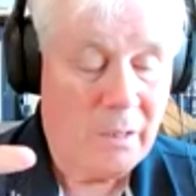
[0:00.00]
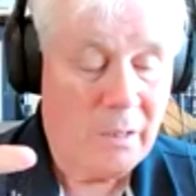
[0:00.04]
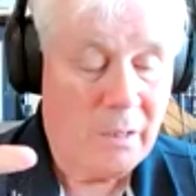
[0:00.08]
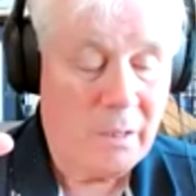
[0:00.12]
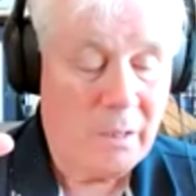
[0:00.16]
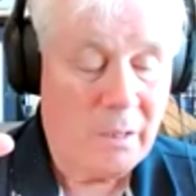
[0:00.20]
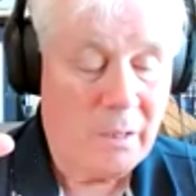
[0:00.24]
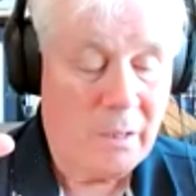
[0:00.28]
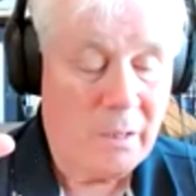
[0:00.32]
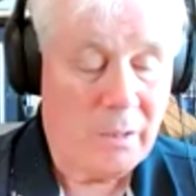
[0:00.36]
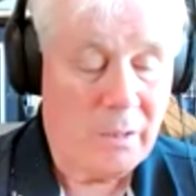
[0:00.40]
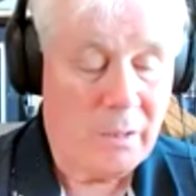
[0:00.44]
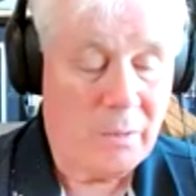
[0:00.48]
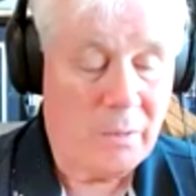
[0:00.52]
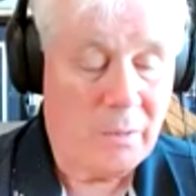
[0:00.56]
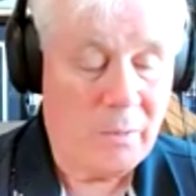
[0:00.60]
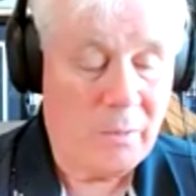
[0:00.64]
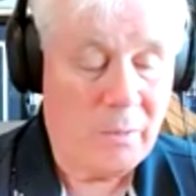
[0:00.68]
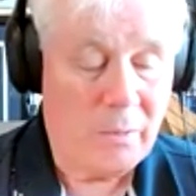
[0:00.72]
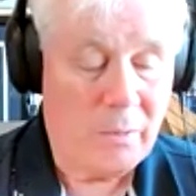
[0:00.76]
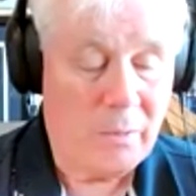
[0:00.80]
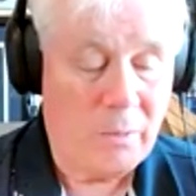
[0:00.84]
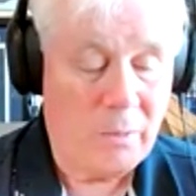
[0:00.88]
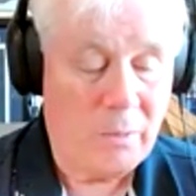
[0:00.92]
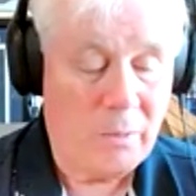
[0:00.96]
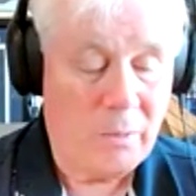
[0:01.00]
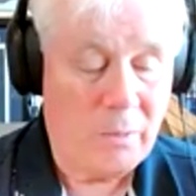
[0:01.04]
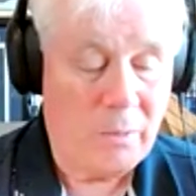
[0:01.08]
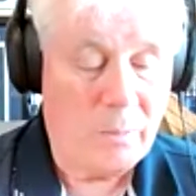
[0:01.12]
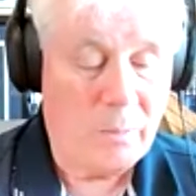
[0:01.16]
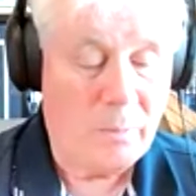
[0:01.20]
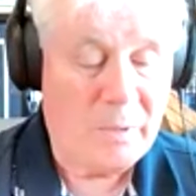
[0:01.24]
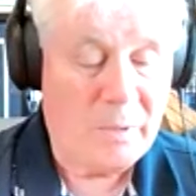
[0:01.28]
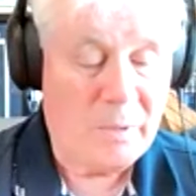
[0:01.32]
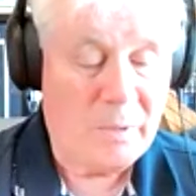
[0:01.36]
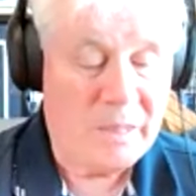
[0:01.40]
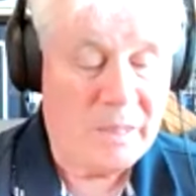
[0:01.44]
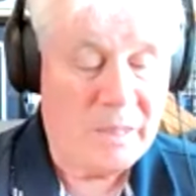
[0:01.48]
Rolls-Royce
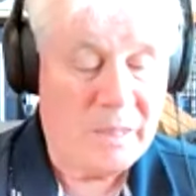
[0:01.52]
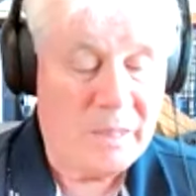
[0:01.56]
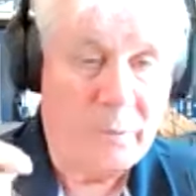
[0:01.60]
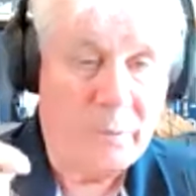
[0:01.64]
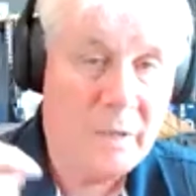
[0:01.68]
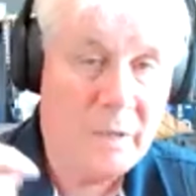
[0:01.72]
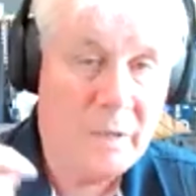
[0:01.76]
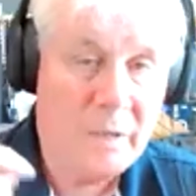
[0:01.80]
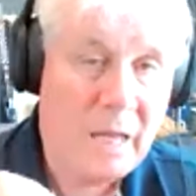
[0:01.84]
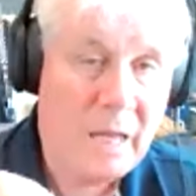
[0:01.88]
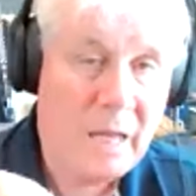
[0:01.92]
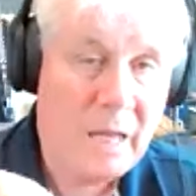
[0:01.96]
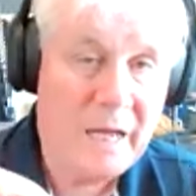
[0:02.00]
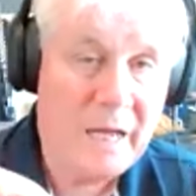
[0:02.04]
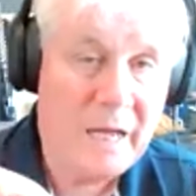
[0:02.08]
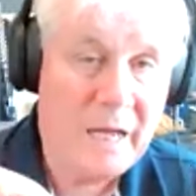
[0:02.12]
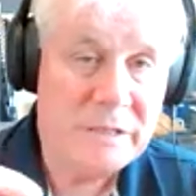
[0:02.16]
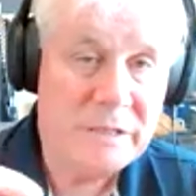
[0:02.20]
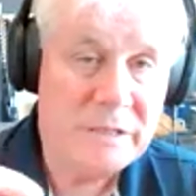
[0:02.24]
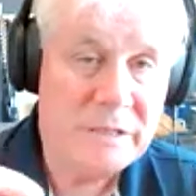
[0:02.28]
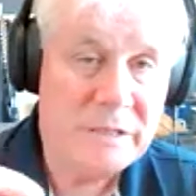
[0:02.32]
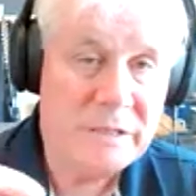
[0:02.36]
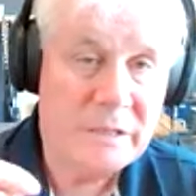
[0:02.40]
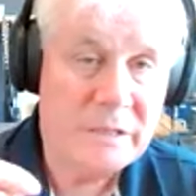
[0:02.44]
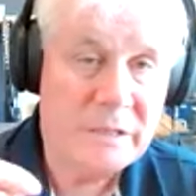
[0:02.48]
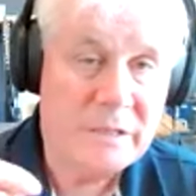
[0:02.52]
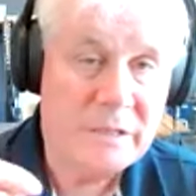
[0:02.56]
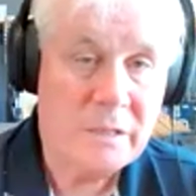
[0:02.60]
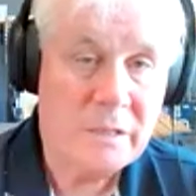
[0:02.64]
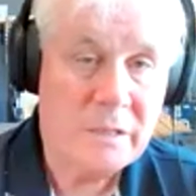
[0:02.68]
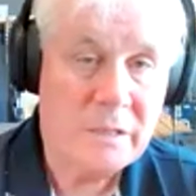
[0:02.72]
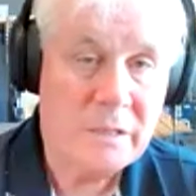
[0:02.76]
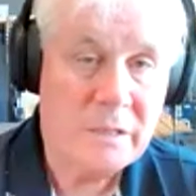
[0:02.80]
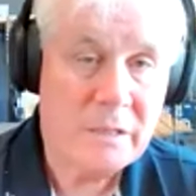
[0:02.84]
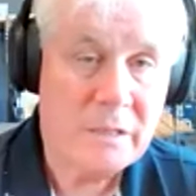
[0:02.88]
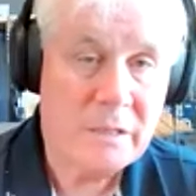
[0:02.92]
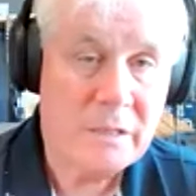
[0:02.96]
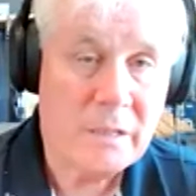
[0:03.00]
realizes that the
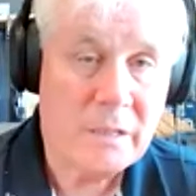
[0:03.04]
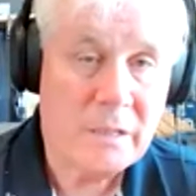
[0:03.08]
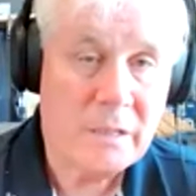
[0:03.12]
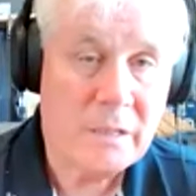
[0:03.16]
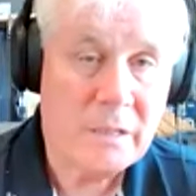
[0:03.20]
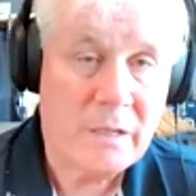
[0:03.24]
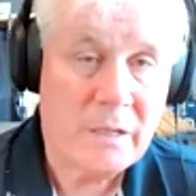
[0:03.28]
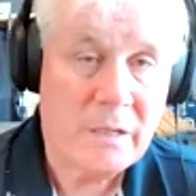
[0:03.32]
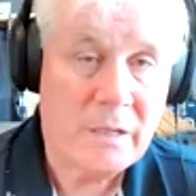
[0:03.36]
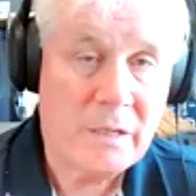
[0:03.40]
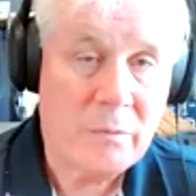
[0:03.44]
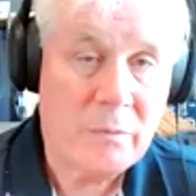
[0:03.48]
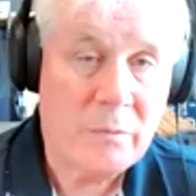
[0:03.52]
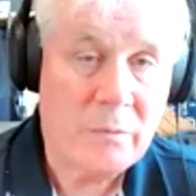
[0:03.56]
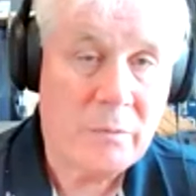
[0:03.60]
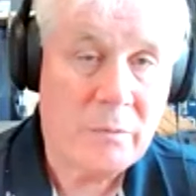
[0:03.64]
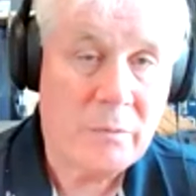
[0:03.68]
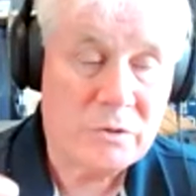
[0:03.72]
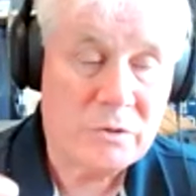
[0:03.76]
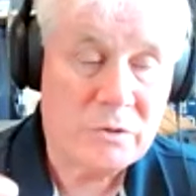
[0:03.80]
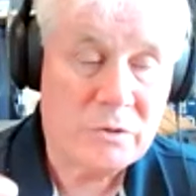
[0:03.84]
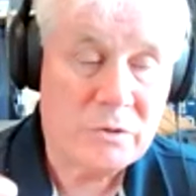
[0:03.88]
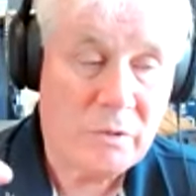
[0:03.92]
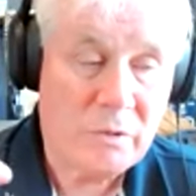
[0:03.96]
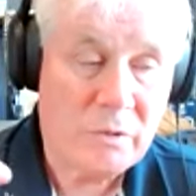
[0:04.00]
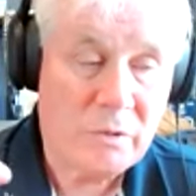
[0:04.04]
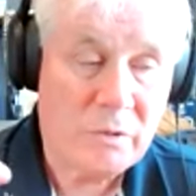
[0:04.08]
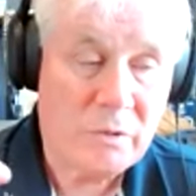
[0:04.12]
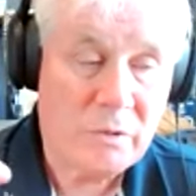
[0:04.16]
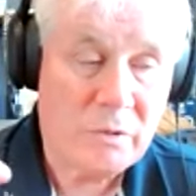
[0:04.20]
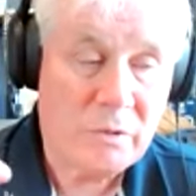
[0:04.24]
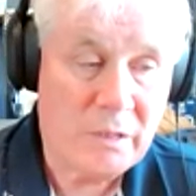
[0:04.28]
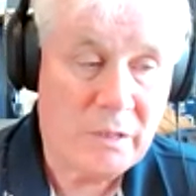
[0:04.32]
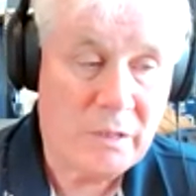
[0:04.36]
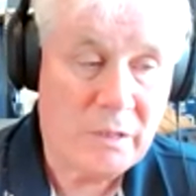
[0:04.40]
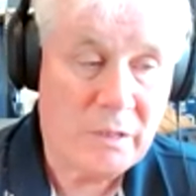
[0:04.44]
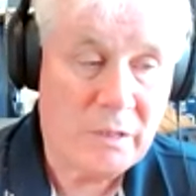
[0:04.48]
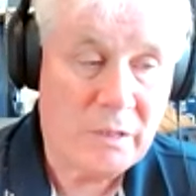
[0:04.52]
Packard engines are
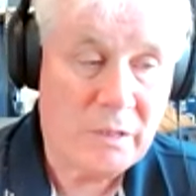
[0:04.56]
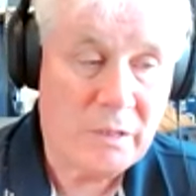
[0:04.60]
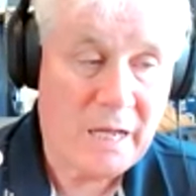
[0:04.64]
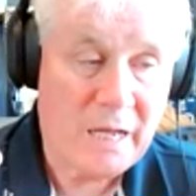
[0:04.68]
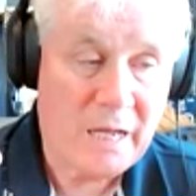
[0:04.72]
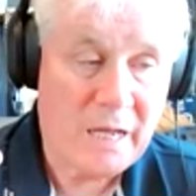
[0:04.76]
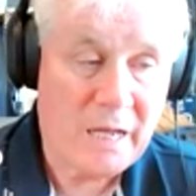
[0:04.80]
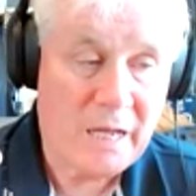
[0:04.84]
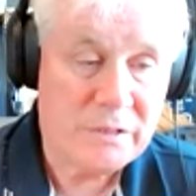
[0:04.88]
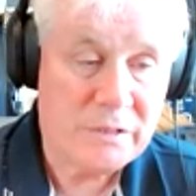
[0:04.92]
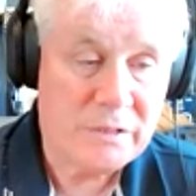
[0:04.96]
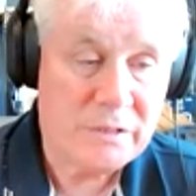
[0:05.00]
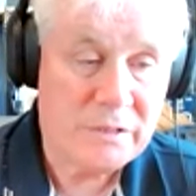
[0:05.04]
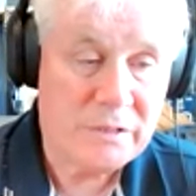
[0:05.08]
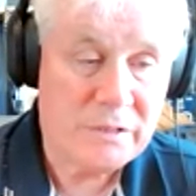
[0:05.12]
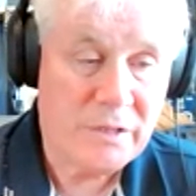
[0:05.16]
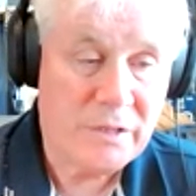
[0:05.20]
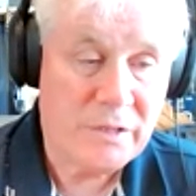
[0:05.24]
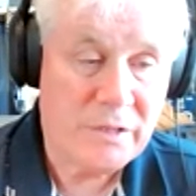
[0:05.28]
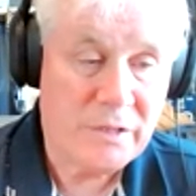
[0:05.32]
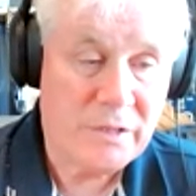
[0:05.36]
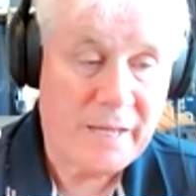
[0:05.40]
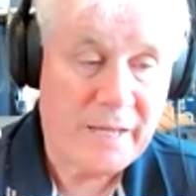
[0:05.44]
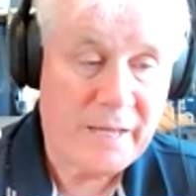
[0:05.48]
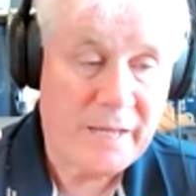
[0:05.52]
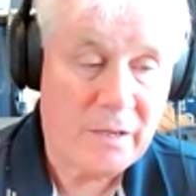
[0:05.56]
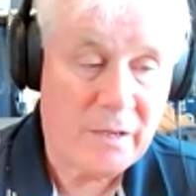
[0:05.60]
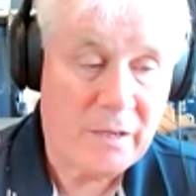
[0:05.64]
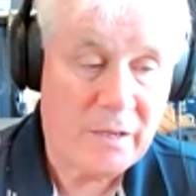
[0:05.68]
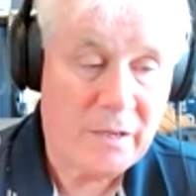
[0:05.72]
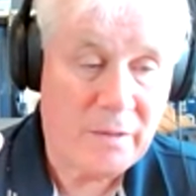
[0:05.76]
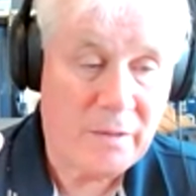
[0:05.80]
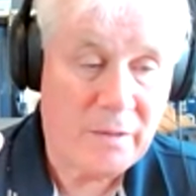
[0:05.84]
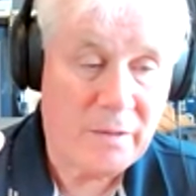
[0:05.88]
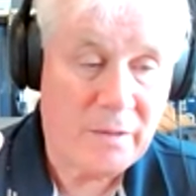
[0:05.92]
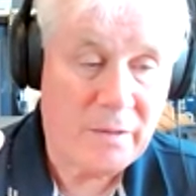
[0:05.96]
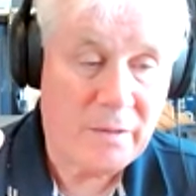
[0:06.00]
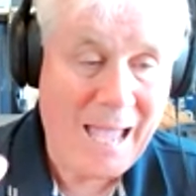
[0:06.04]
by far the
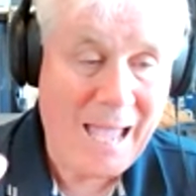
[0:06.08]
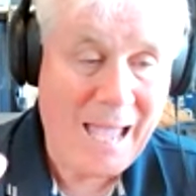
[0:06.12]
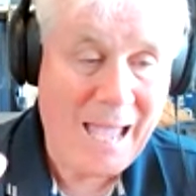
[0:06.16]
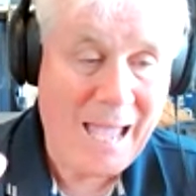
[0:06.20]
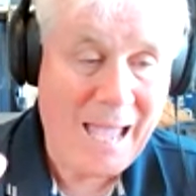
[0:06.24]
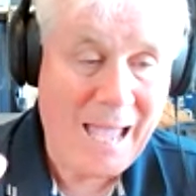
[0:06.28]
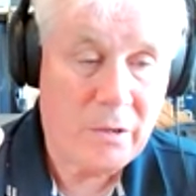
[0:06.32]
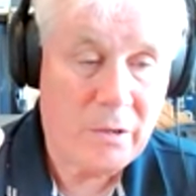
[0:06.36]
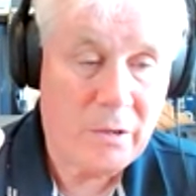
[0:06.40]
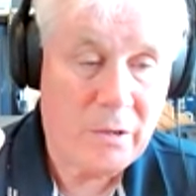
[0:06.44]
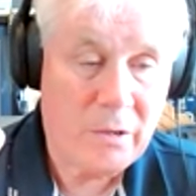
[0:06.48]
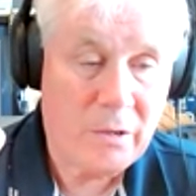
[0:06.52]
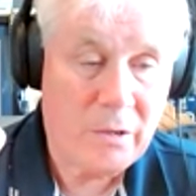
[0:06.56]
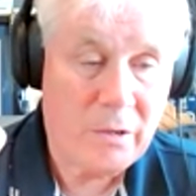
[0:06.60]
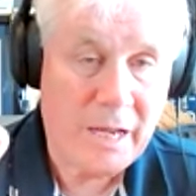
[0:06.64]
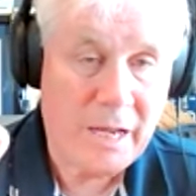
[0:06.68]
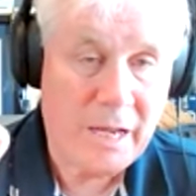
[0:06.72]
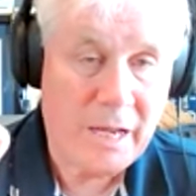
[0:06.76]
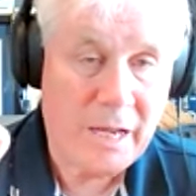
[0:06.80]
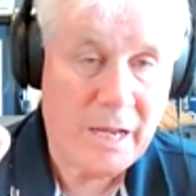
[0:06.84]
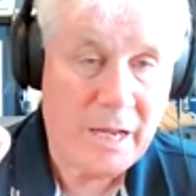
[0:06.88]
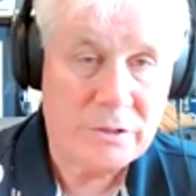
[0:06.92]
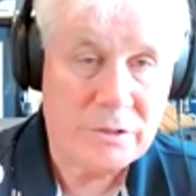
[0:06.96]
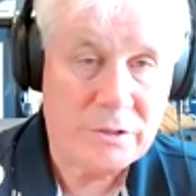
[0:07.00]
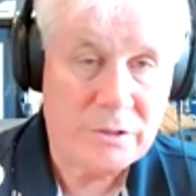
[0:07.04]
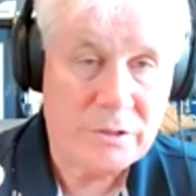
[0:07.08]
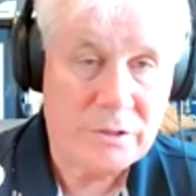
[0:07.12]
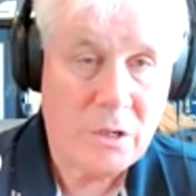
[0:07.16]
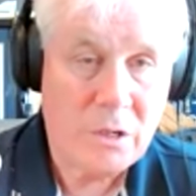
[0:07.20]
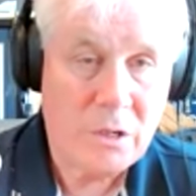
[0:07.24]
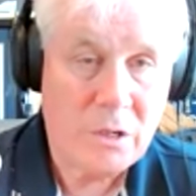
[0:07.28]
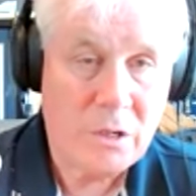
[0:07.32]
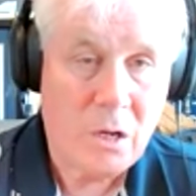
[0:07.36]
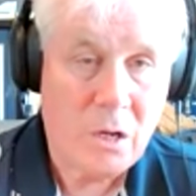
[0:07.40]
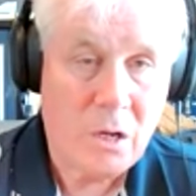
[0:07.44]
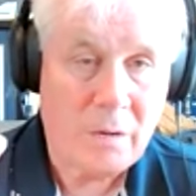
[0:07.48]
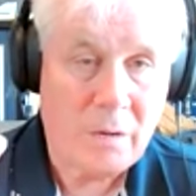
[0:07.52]
finest engines made in America.